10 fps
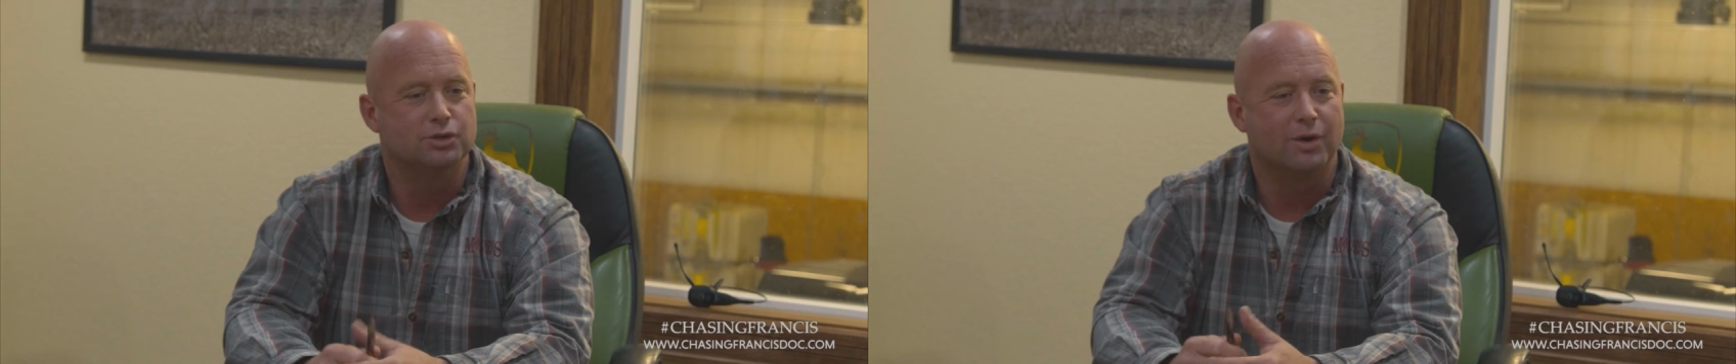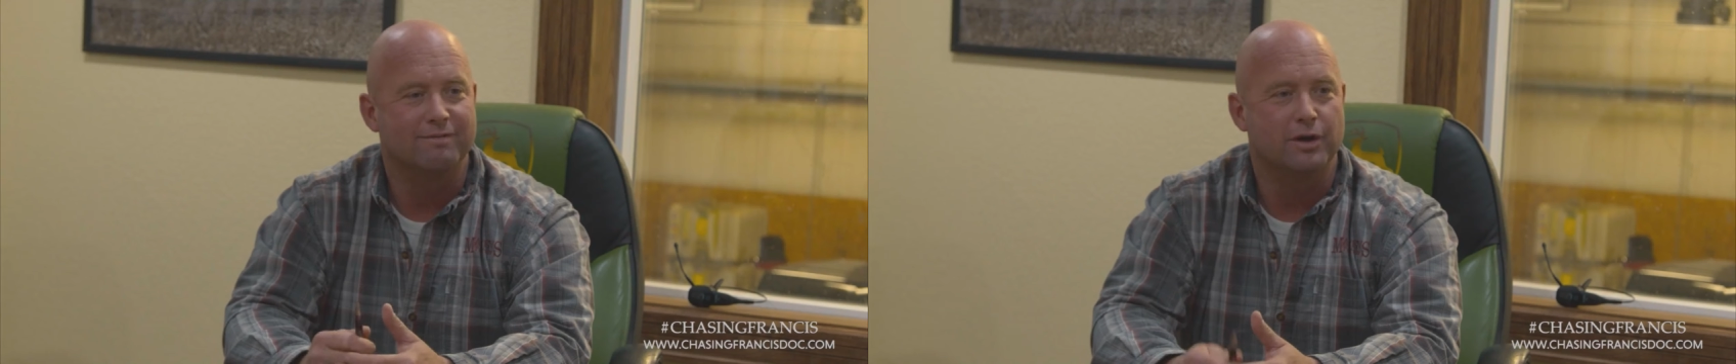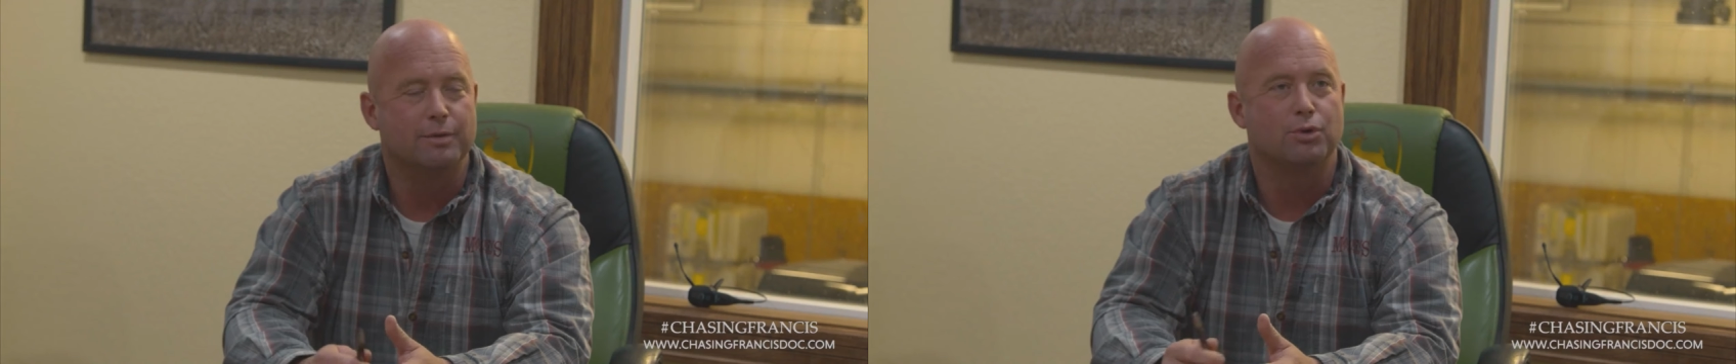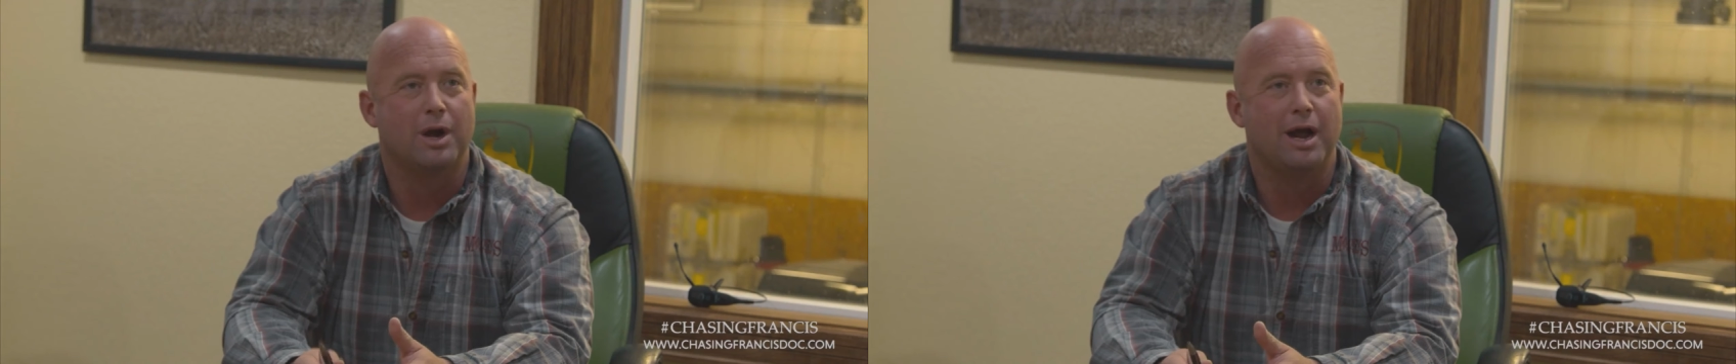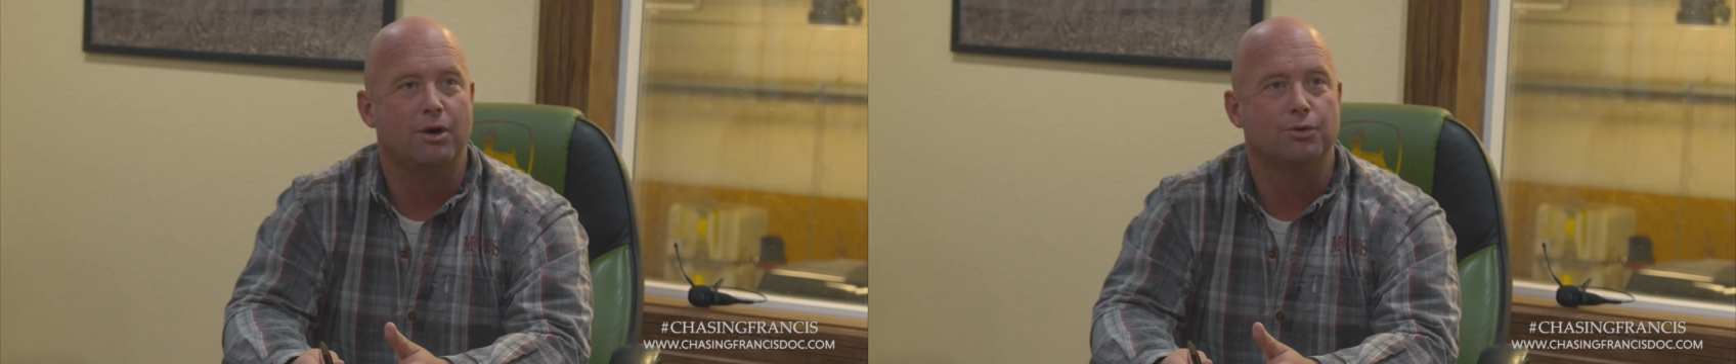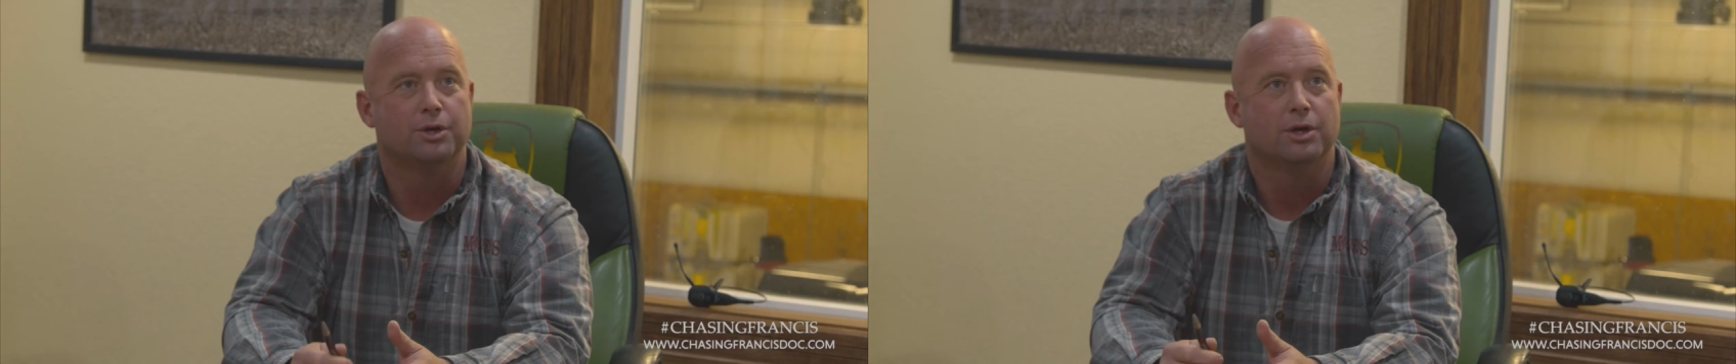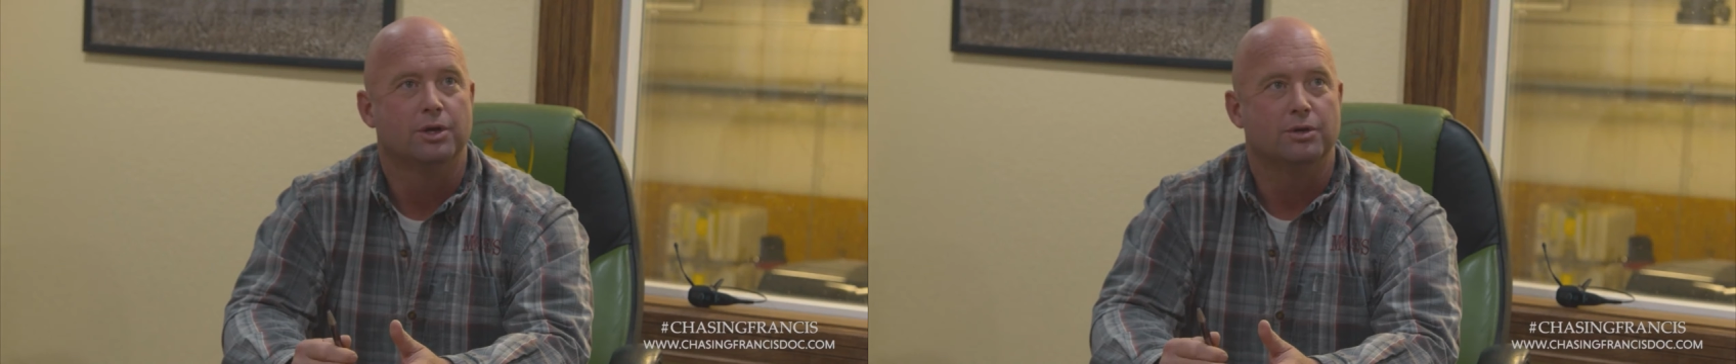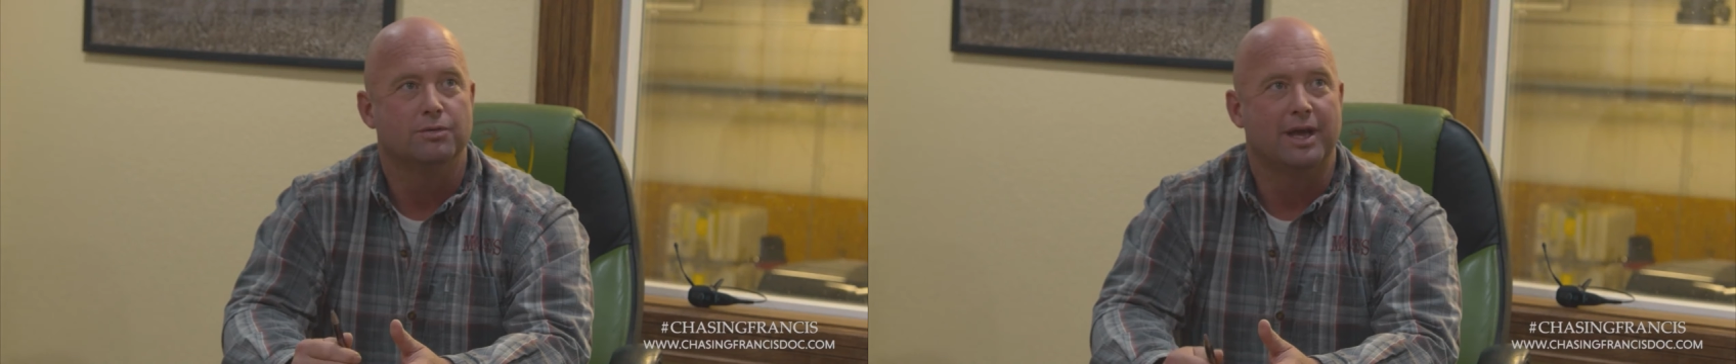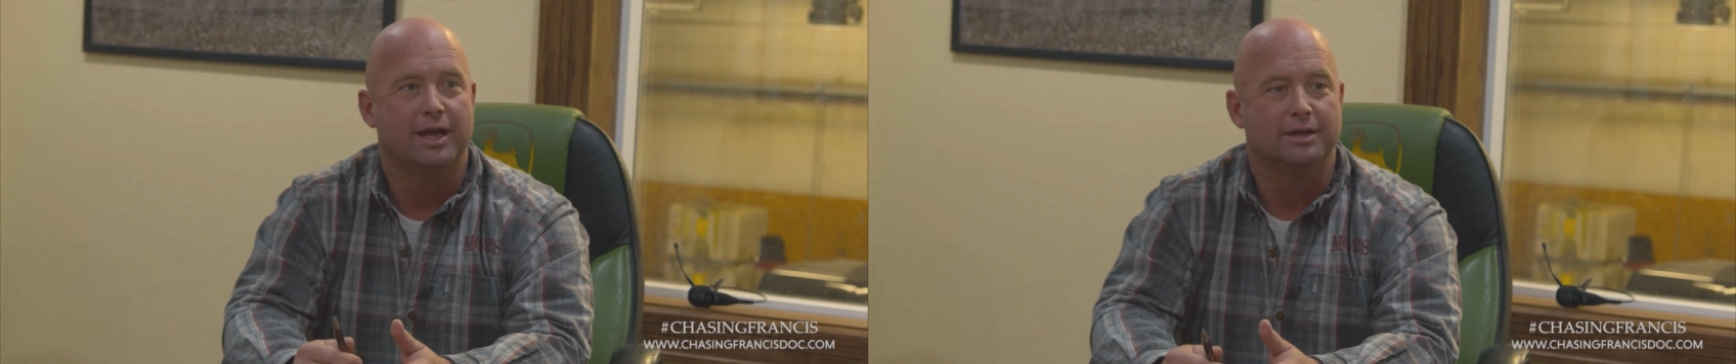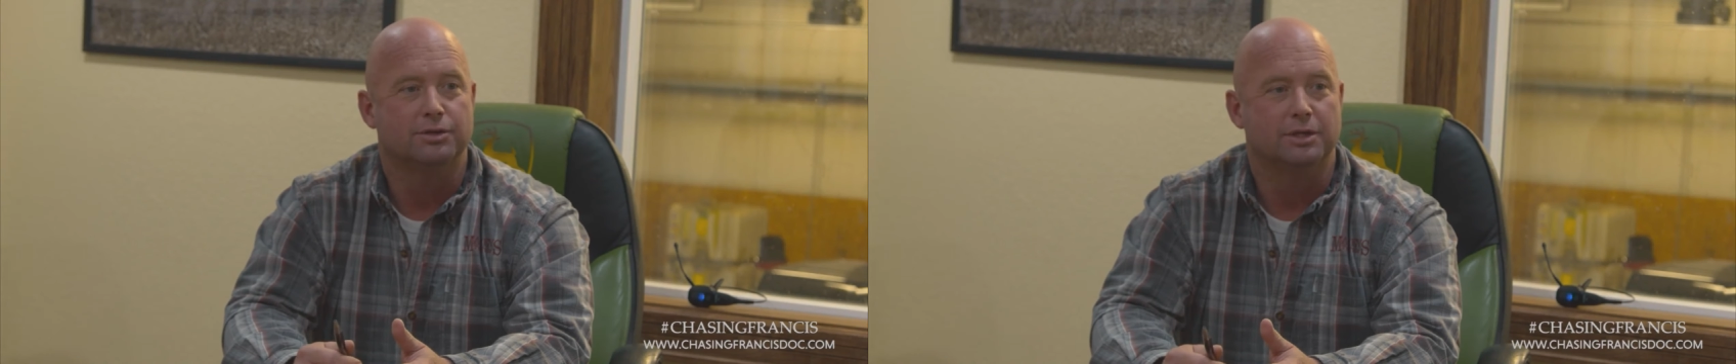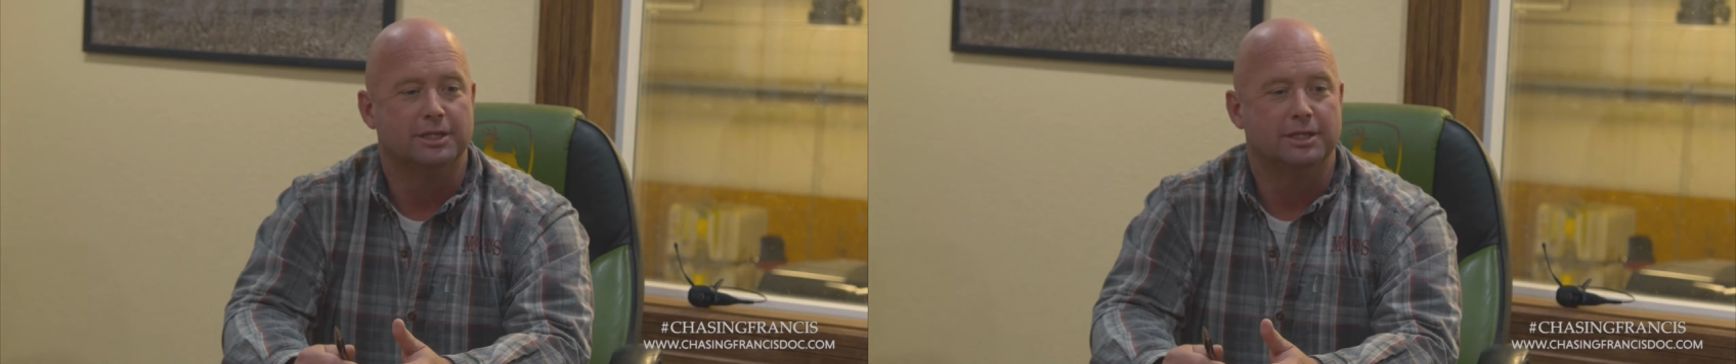so I'm very proud that